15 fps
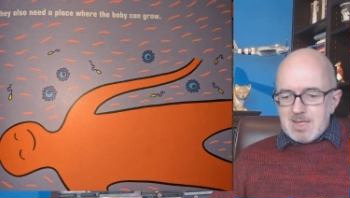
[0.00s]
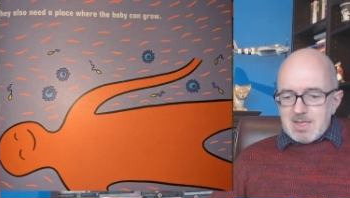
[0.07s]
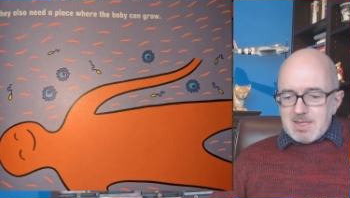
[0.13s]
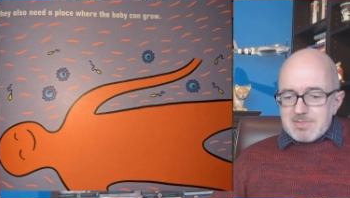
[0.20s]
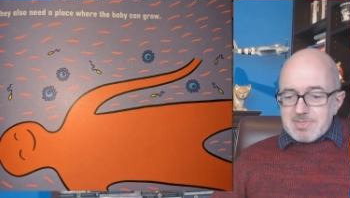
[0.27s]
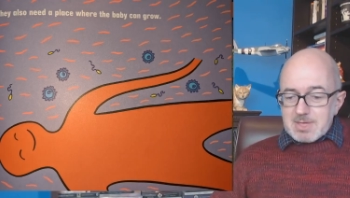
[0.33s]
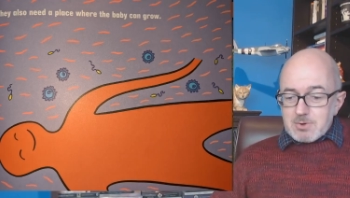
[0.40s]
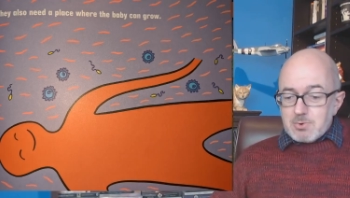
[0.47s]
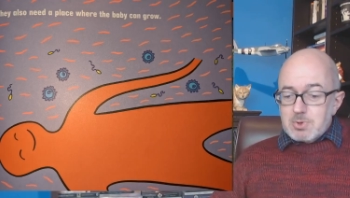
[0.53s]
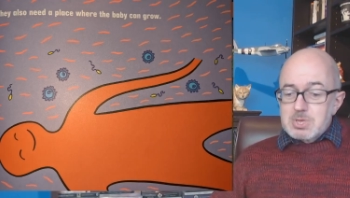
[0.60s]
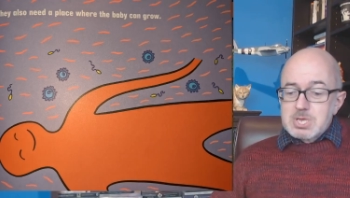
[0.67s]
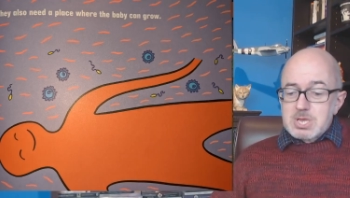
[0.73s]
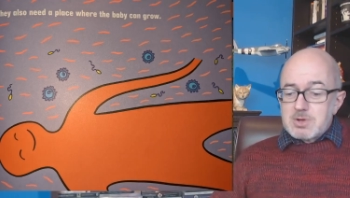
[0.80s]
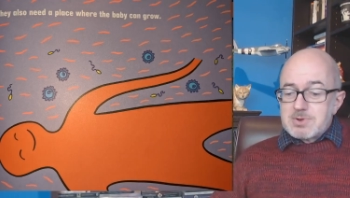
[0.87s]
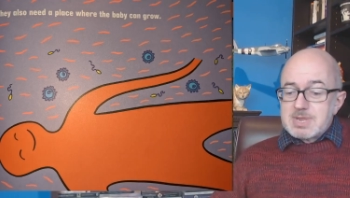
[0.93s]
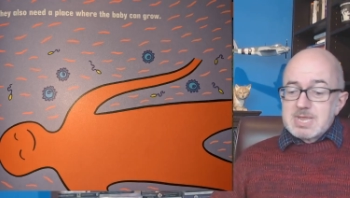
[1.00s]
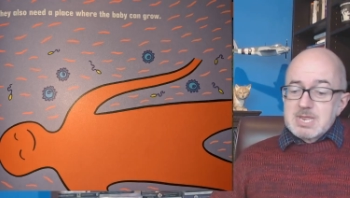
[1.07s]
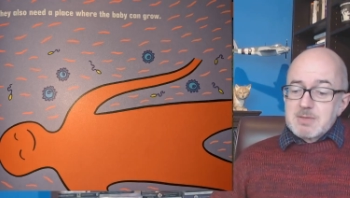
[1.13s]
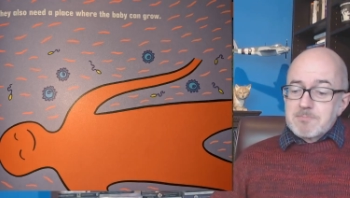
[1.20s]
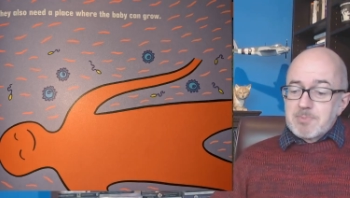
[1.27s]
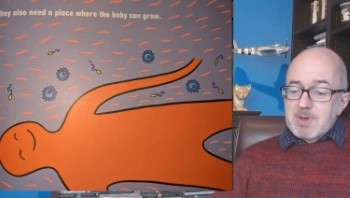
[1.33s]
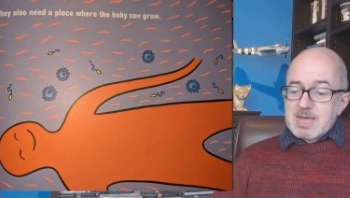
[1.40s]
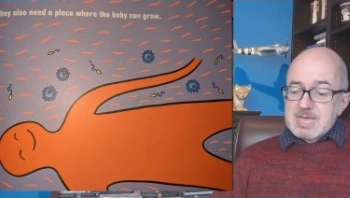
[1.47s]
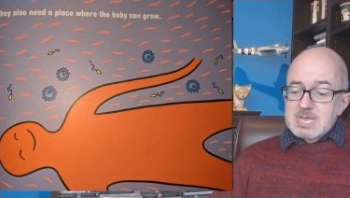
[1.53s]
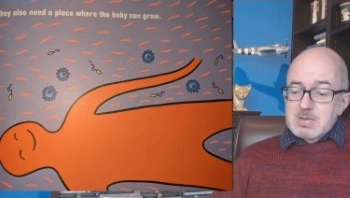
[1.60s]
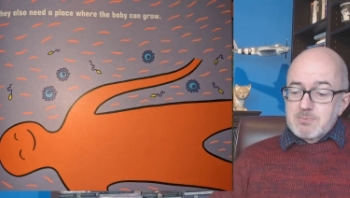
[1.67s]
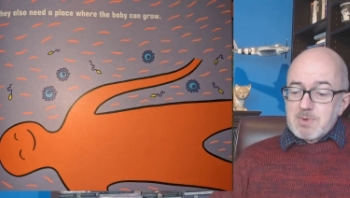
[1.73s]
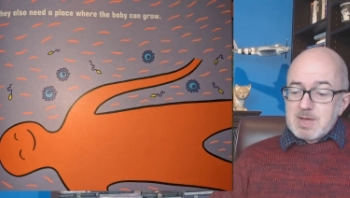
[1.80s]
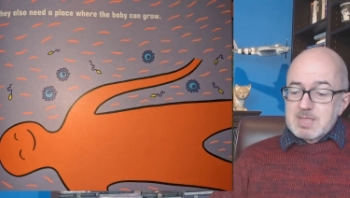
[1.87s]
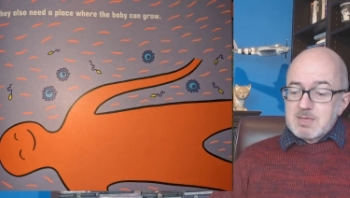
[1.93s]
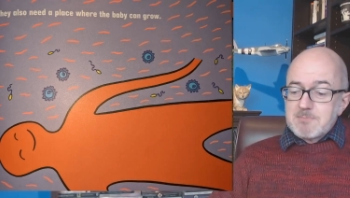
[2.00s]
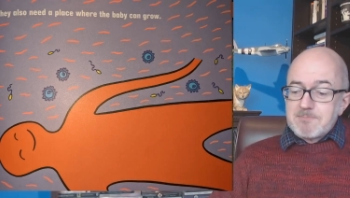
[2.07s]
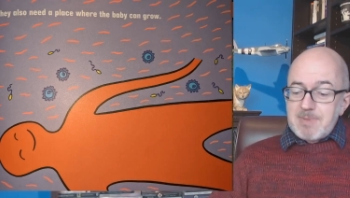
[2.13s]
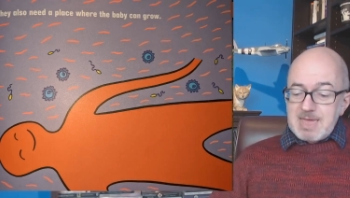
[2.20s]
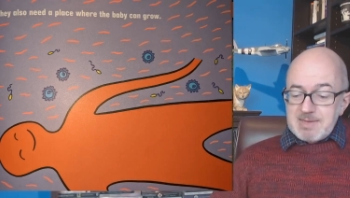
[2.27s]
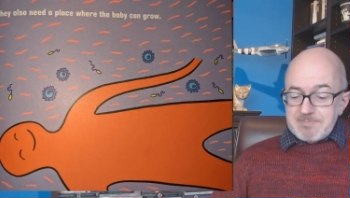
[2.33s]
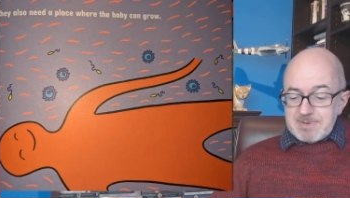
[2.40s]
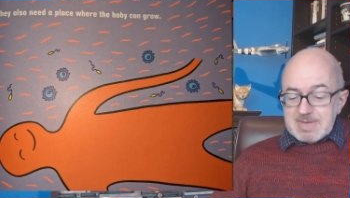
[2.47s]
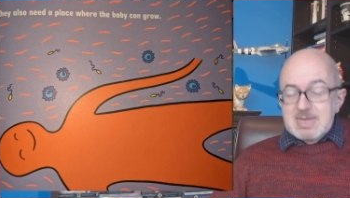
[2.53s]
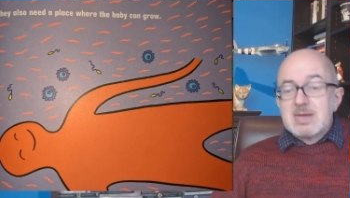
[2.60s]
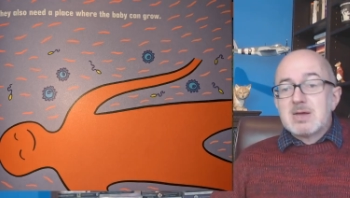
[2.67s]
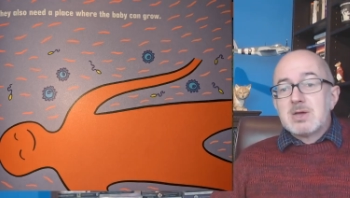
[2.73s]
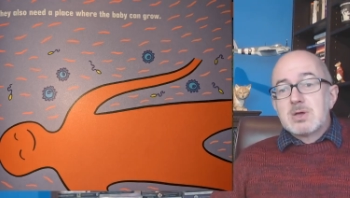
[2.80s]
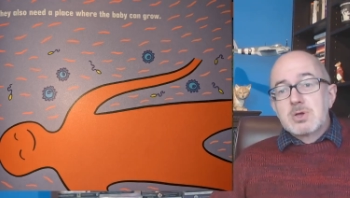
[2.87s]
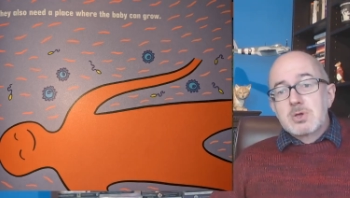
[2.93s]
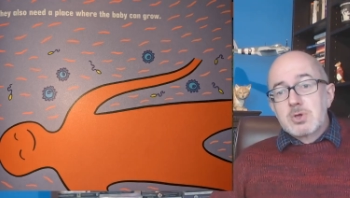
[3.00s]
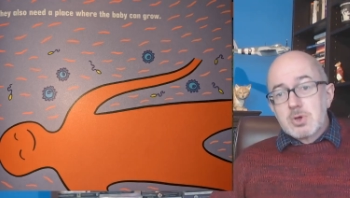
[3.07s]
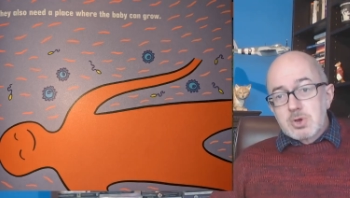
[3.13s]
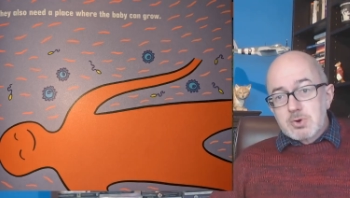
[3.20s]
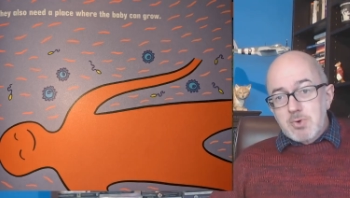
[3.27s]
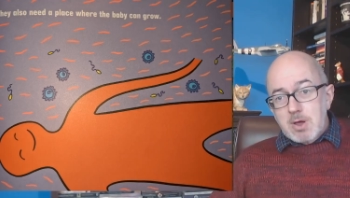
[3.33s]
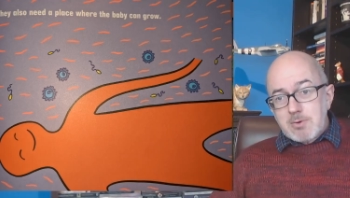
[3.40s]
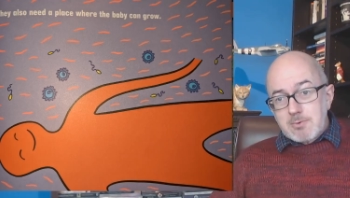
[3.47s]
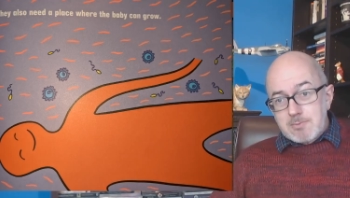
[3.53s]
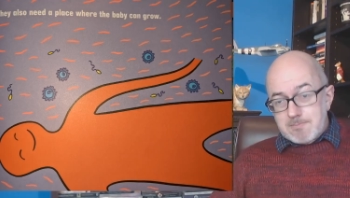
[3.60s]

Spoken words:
They also need a place where the baby can grow.